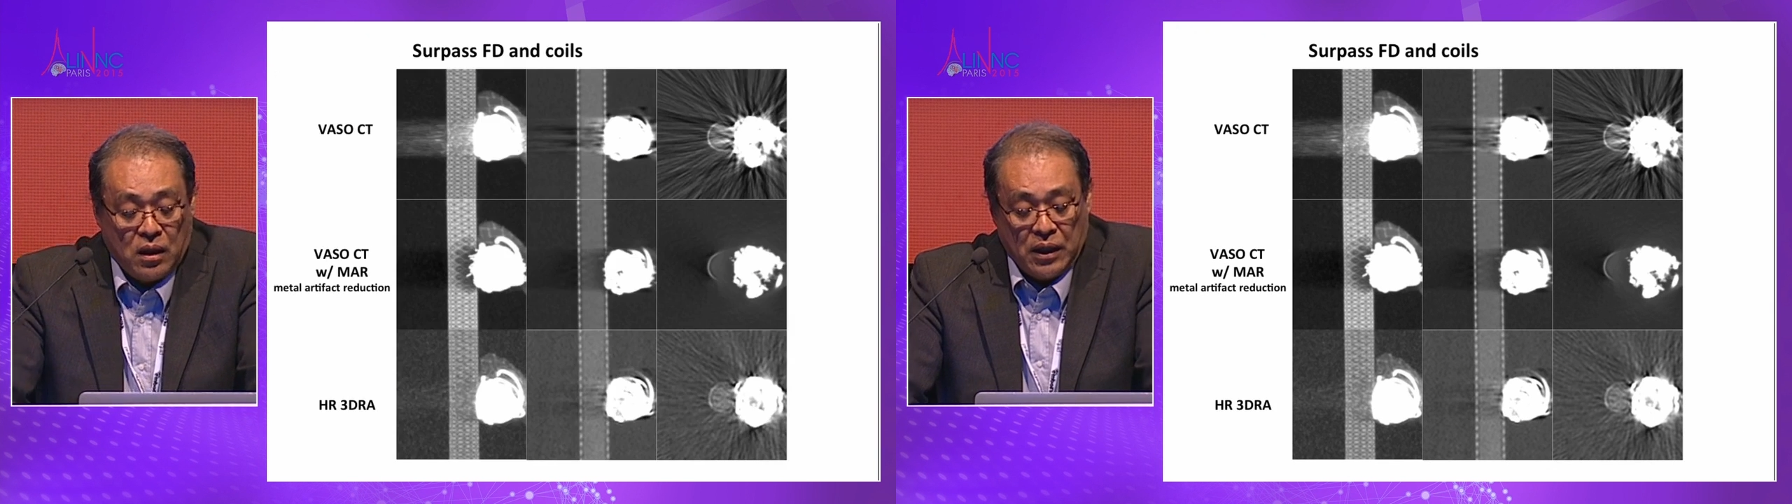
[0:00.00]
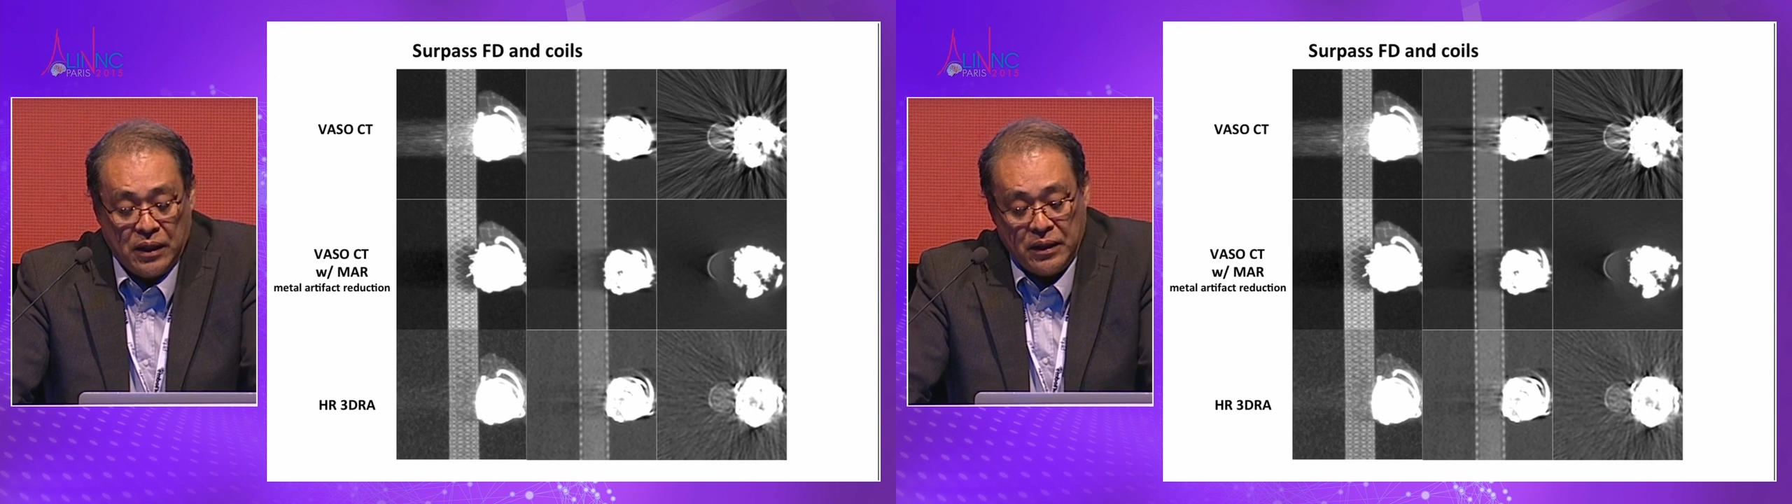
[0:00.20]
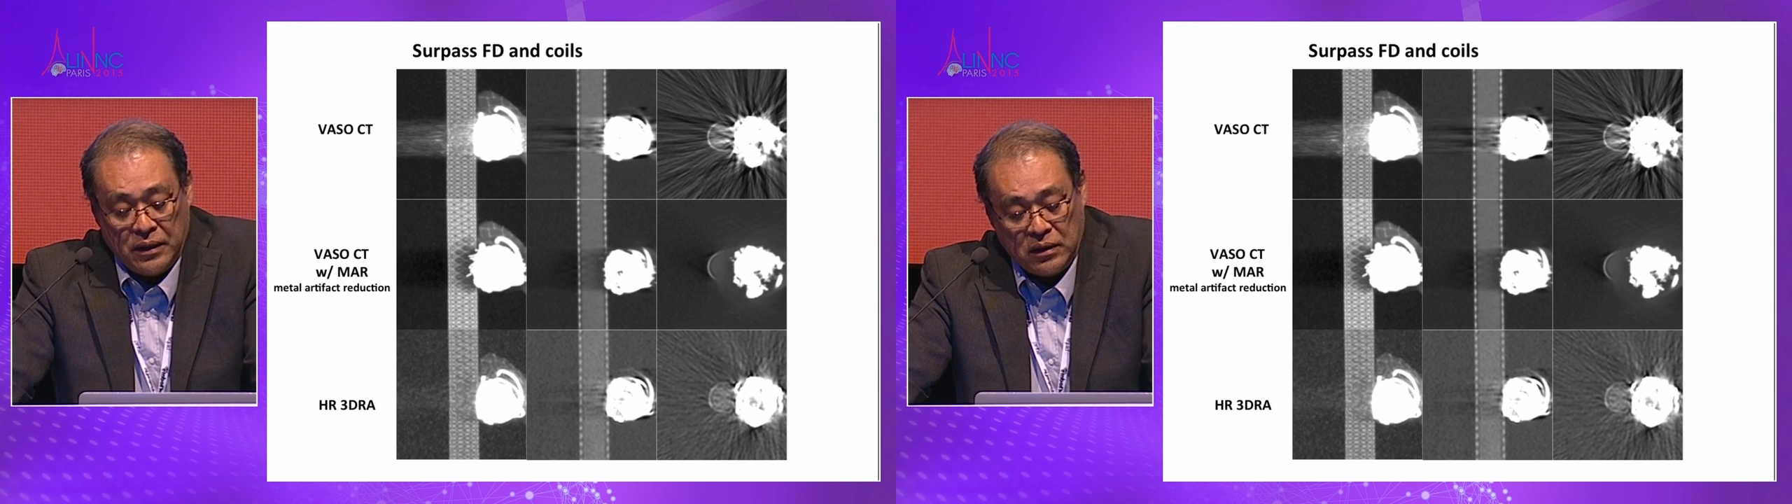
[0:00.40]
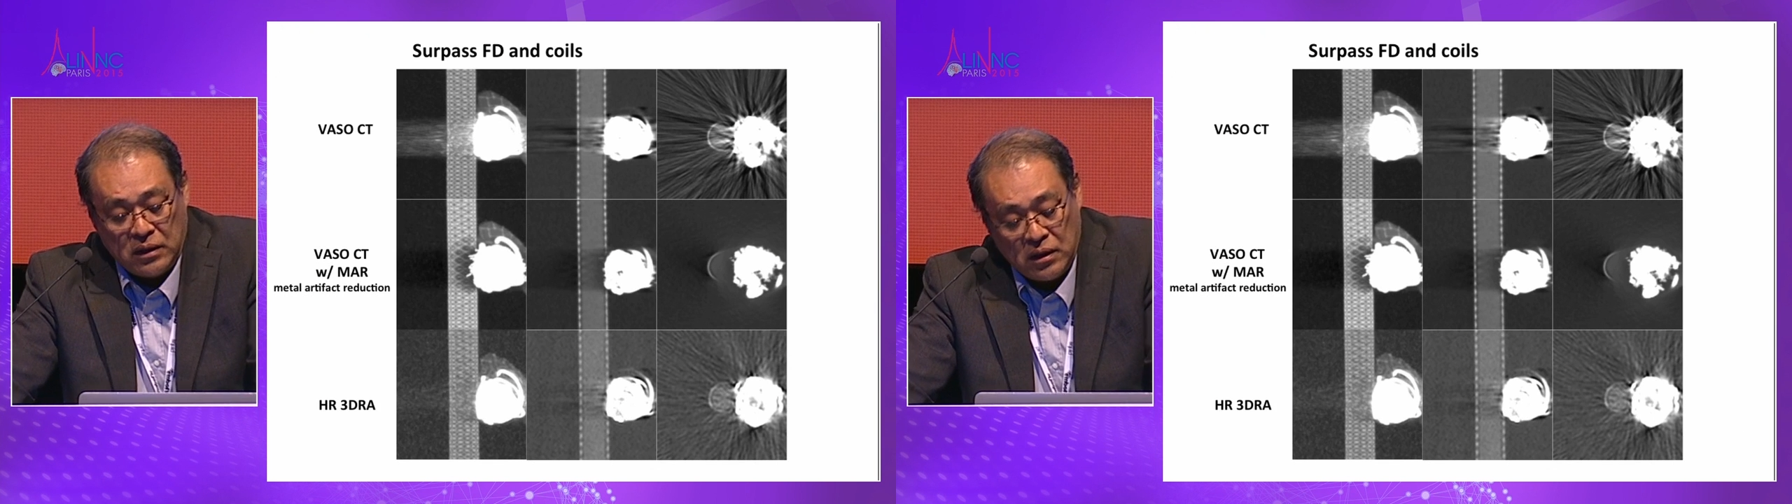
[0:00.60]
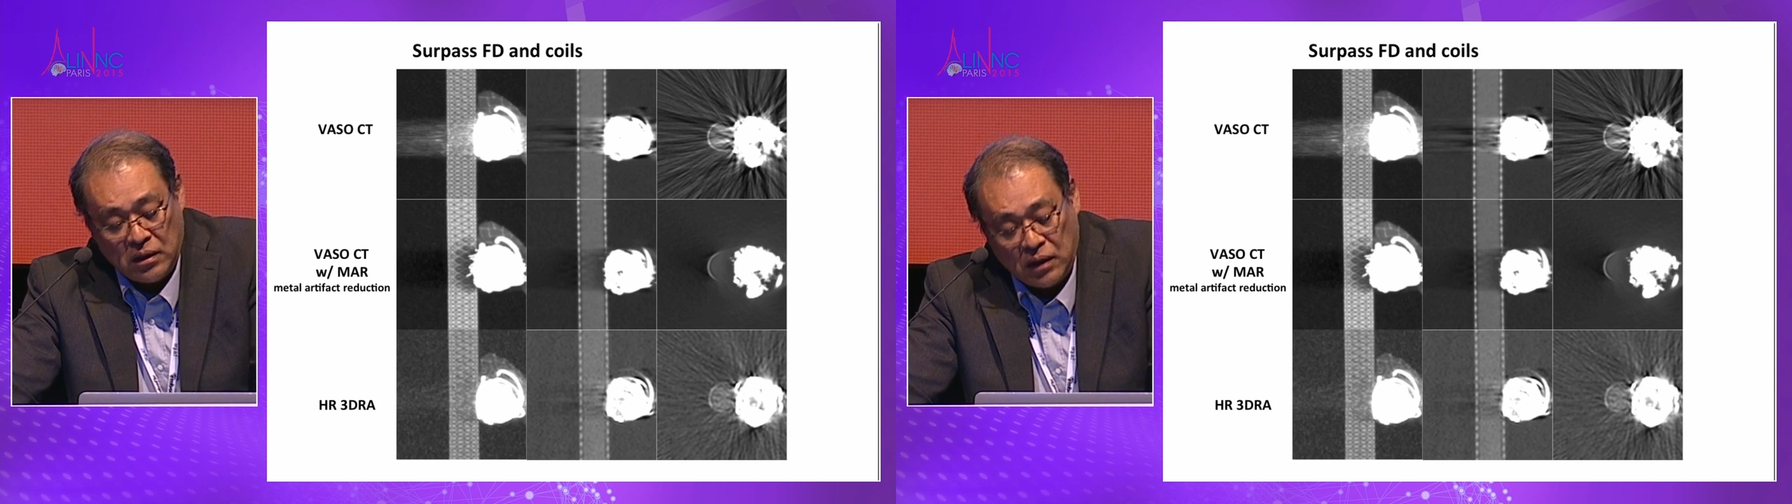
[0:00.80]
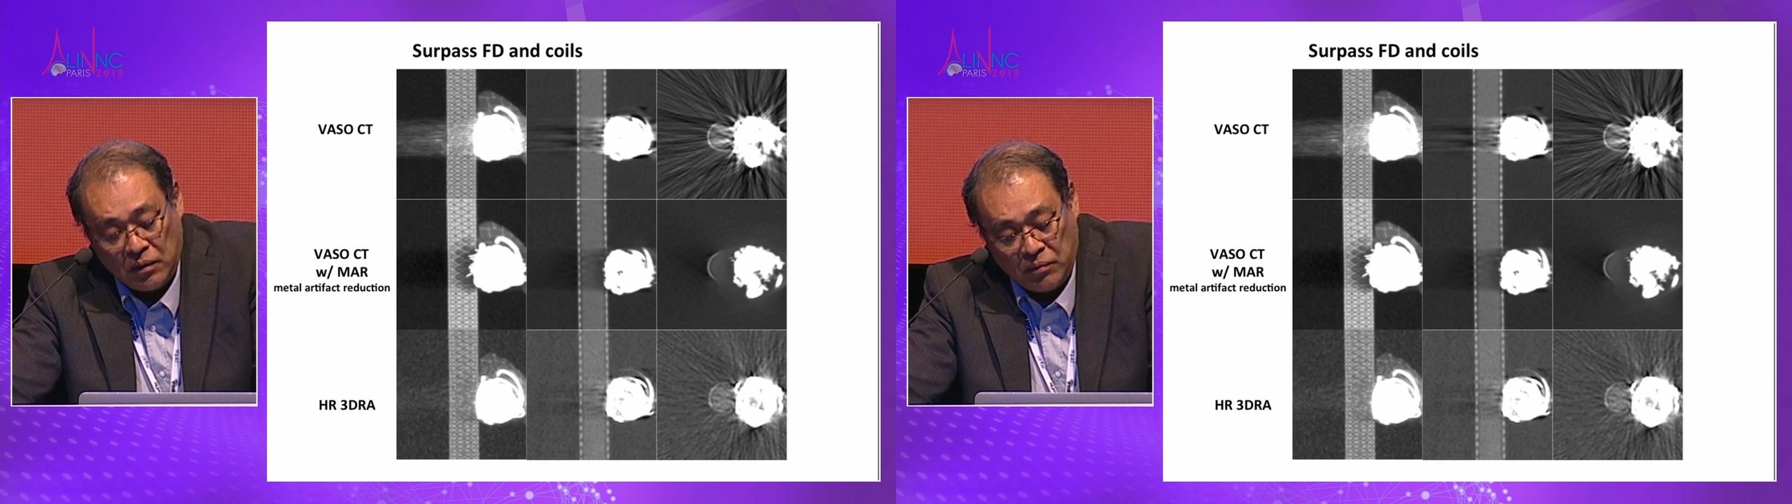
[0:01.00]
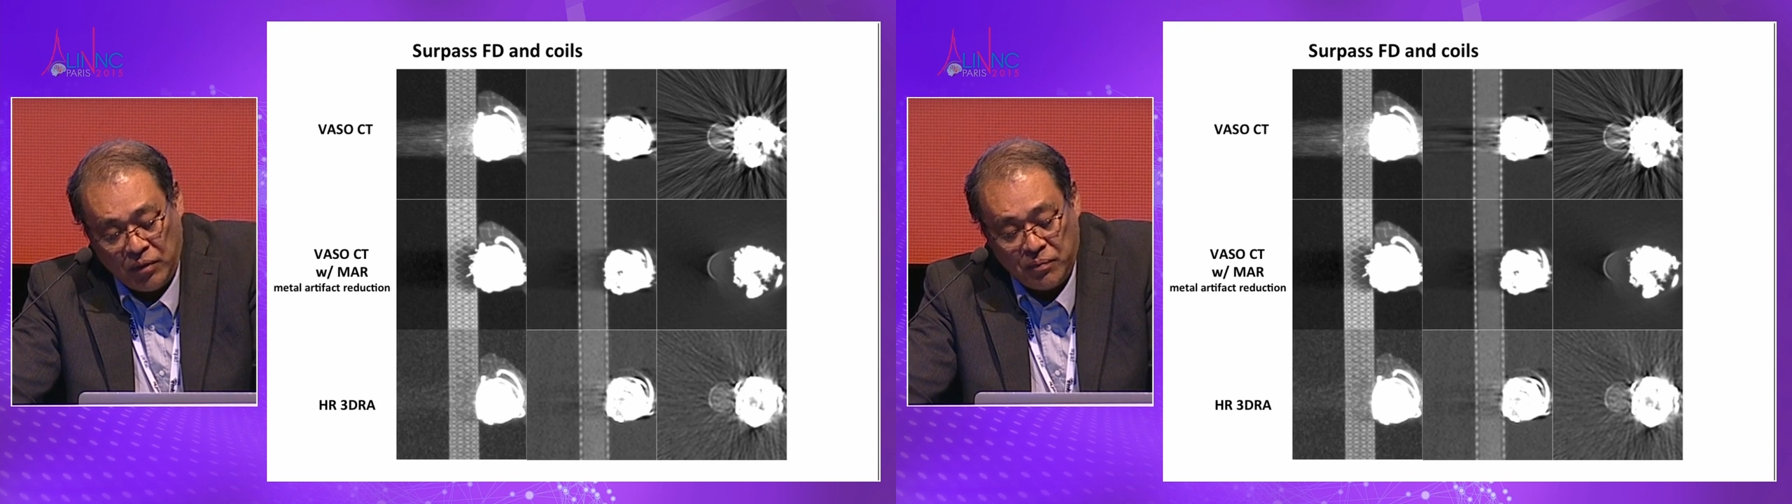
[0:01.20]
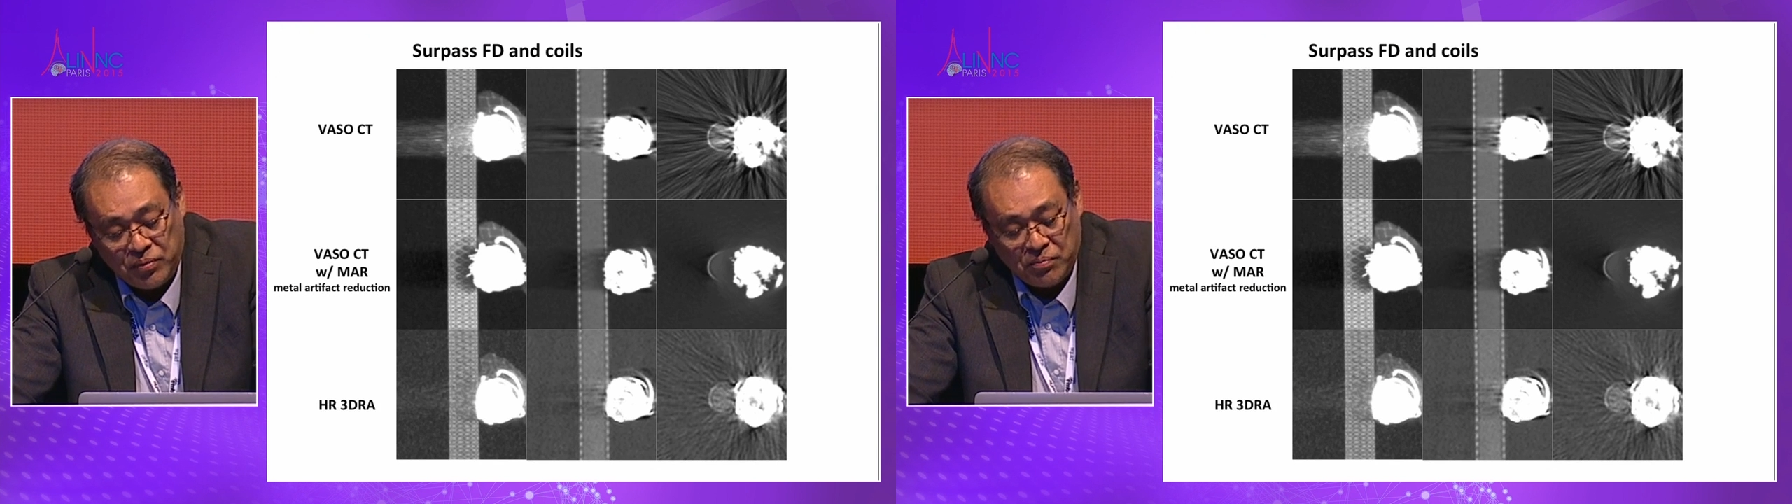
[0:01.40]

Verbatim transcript: And Philips